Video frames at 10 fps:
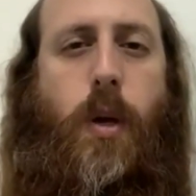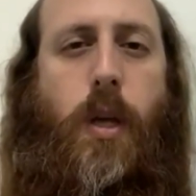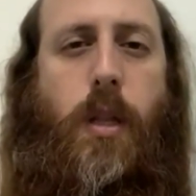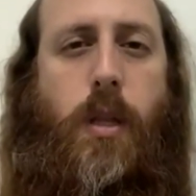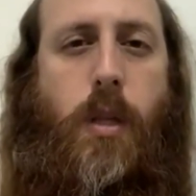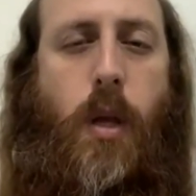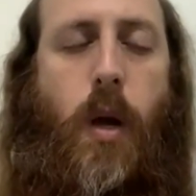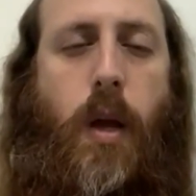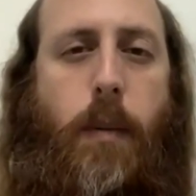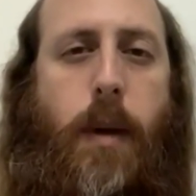You can
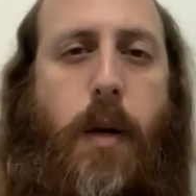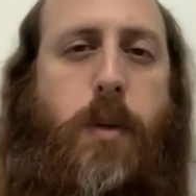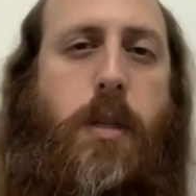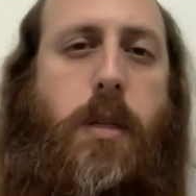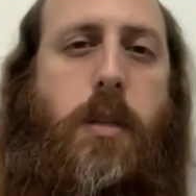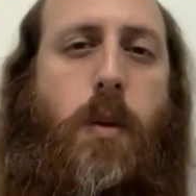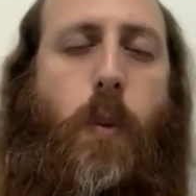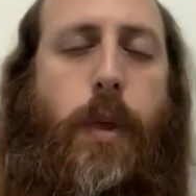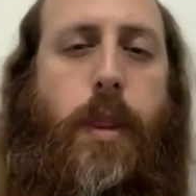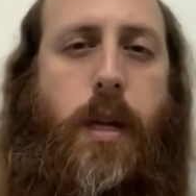talk about it
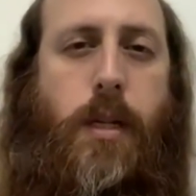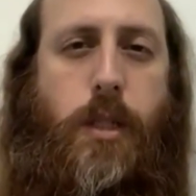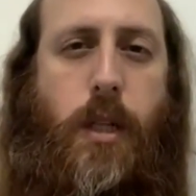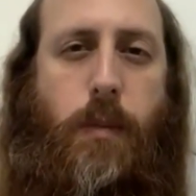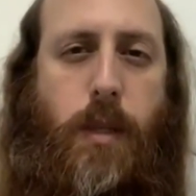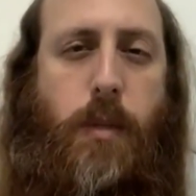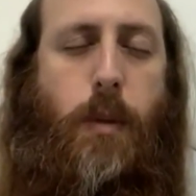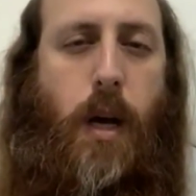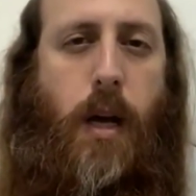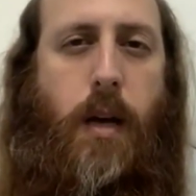with Hashem
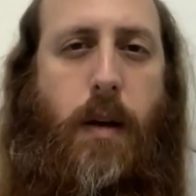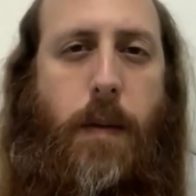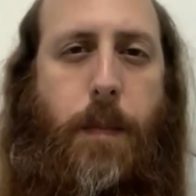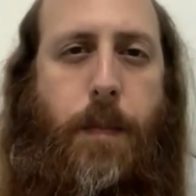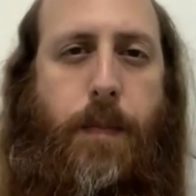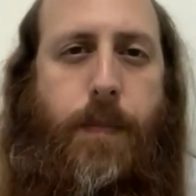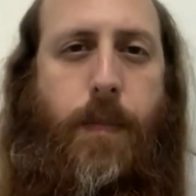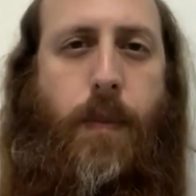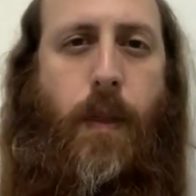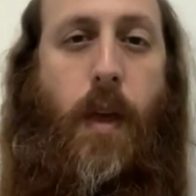Yitbarach.
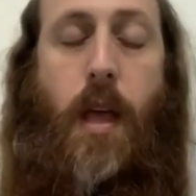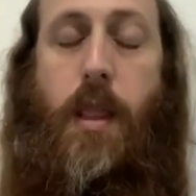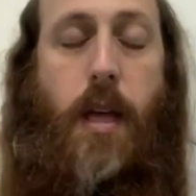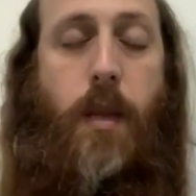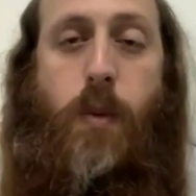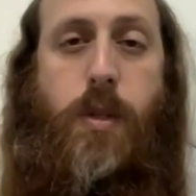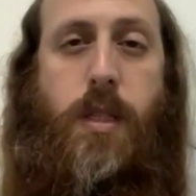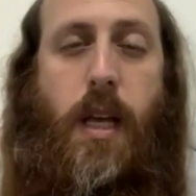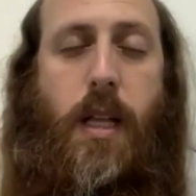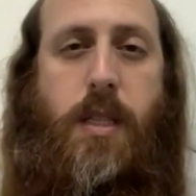And that was the
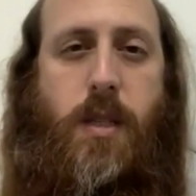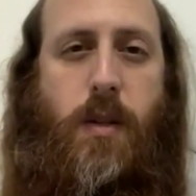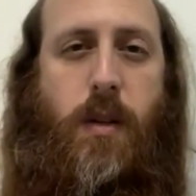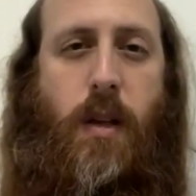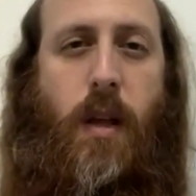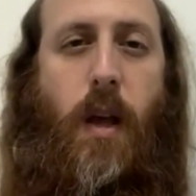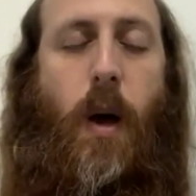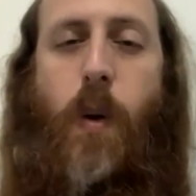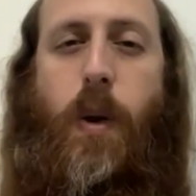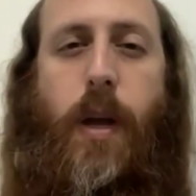answer.
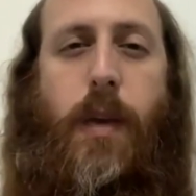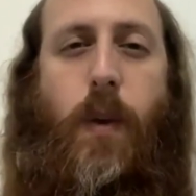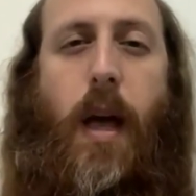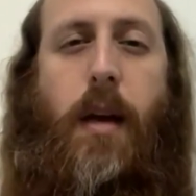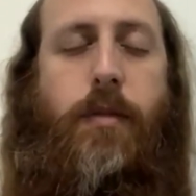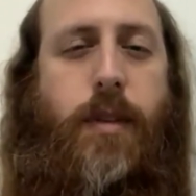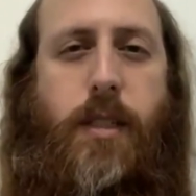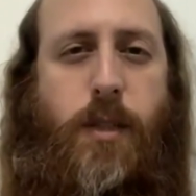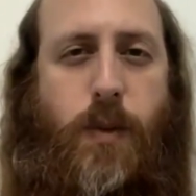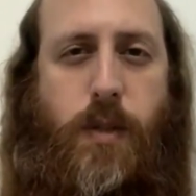Okay, you have
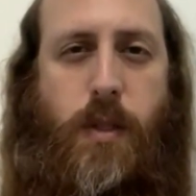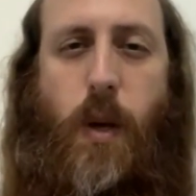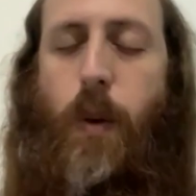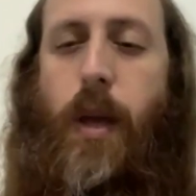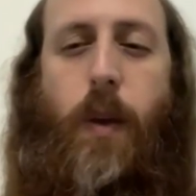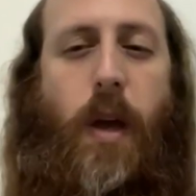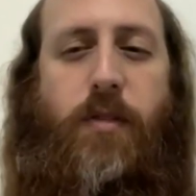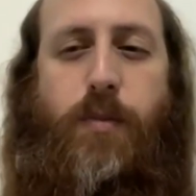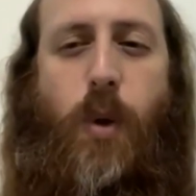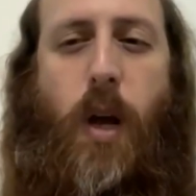issues. Okay, you
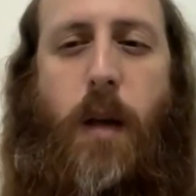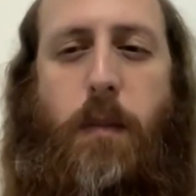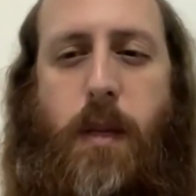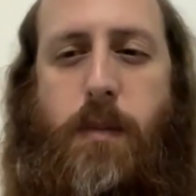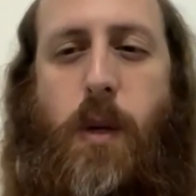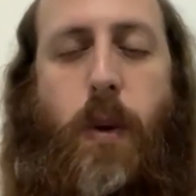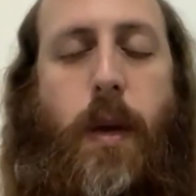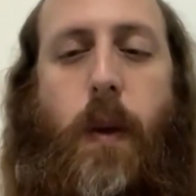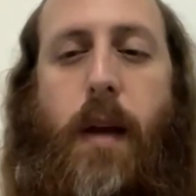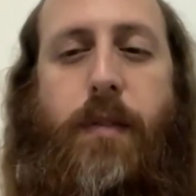have problems.
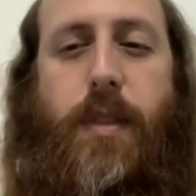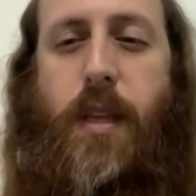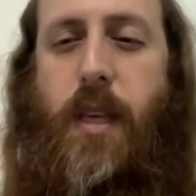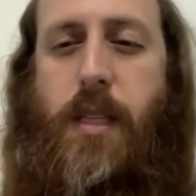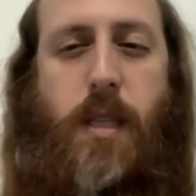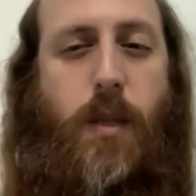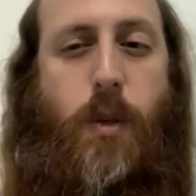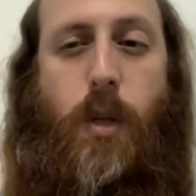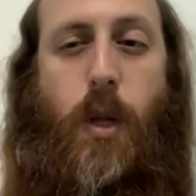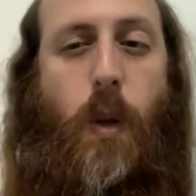Okay, you have things that
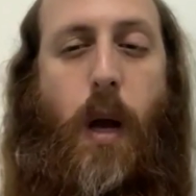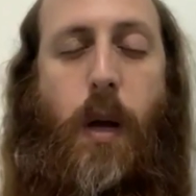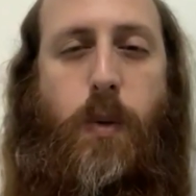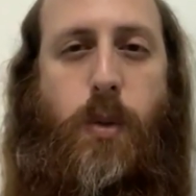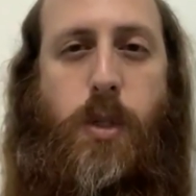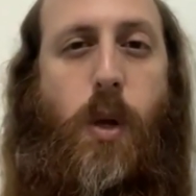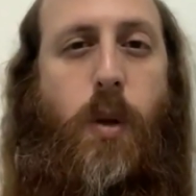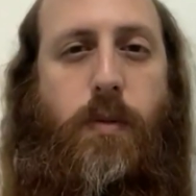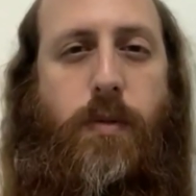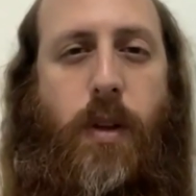you don't know how to
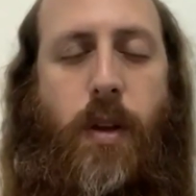solve.